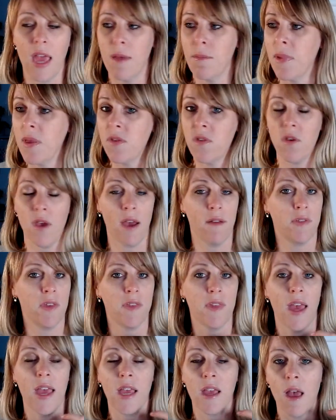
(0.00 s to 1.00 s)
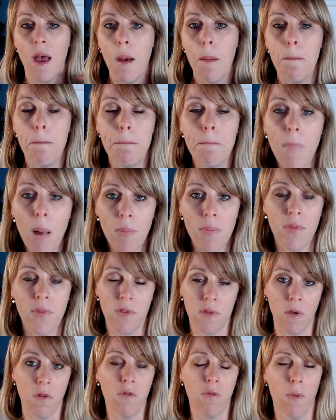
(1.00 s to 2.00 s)
It means you have to take
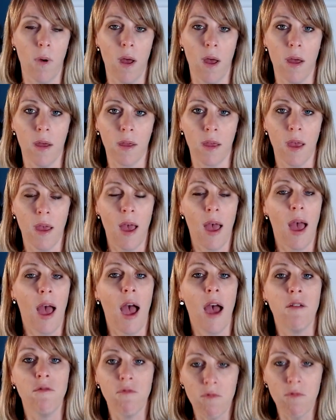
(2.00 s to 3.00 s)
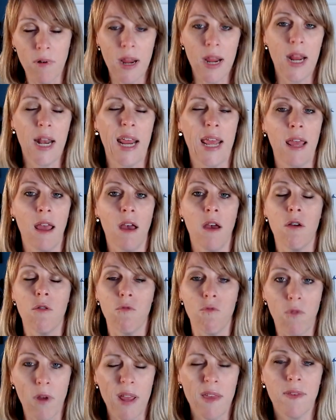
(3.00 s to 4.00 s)
months off work and really
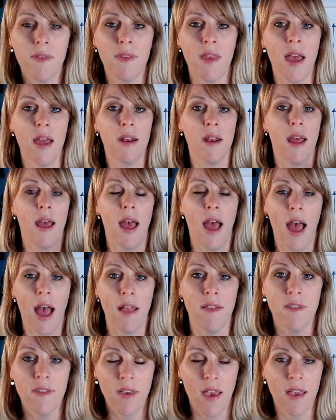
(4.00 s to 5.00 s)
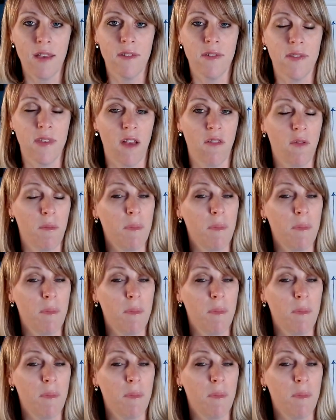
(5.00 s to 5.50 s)
reset and change stuff.